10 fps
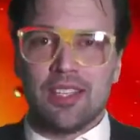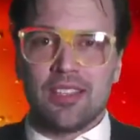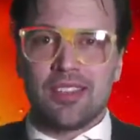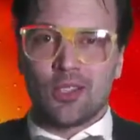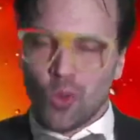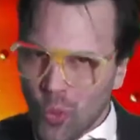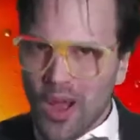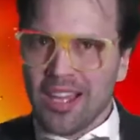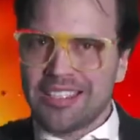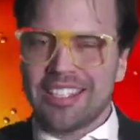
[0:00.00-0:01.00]

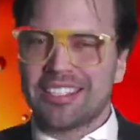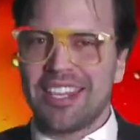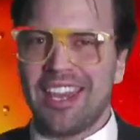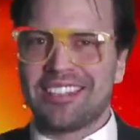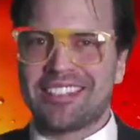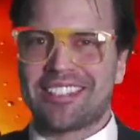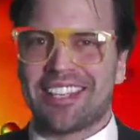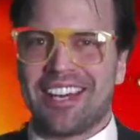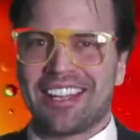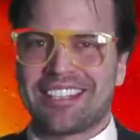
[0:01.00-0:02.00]
Quite intense, I
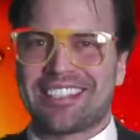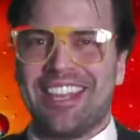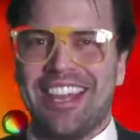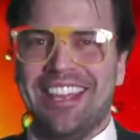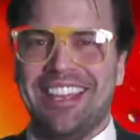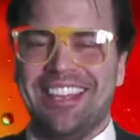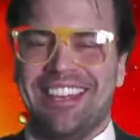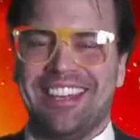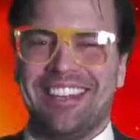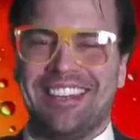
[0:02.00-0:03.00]
gotta say.
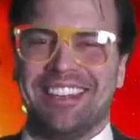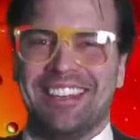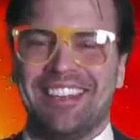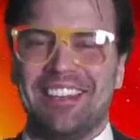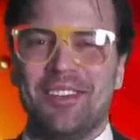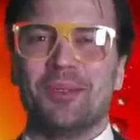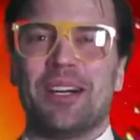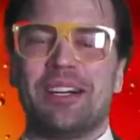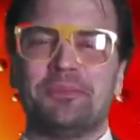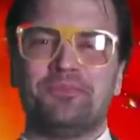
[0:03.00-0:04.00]

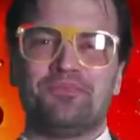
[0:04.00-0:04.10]
Wow.